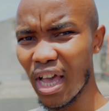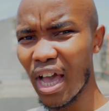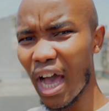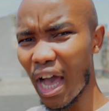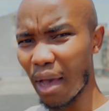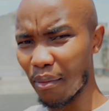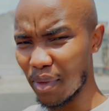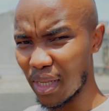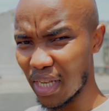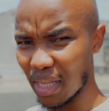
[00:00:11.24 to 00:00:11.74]

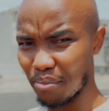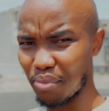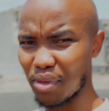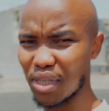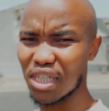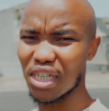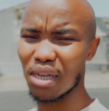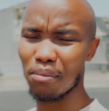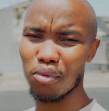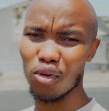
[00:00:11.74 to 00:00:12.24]
I'm in a
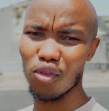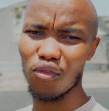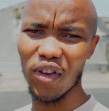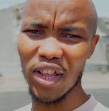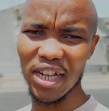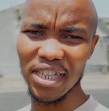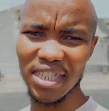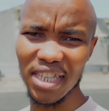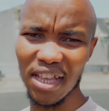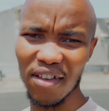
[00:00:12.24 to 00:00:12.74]
picture
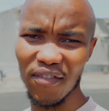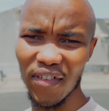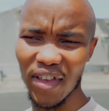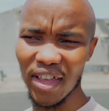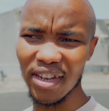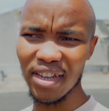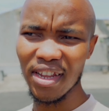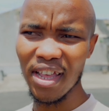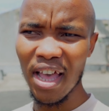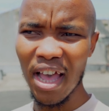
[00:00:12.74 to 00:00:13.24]
profile
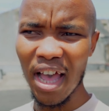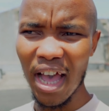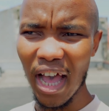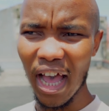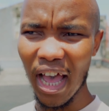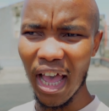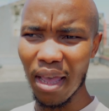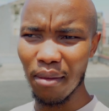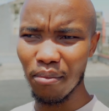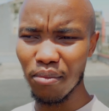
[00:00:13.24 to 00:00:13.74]
7.
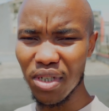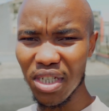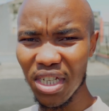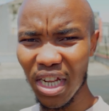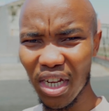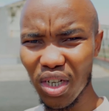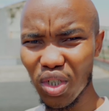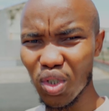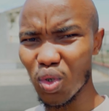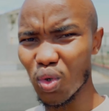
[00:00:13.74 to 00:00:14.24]
I'm
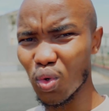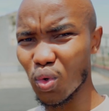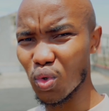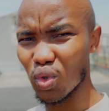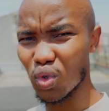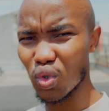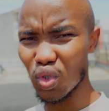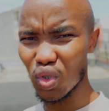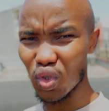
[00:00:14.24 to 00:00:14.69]
trying to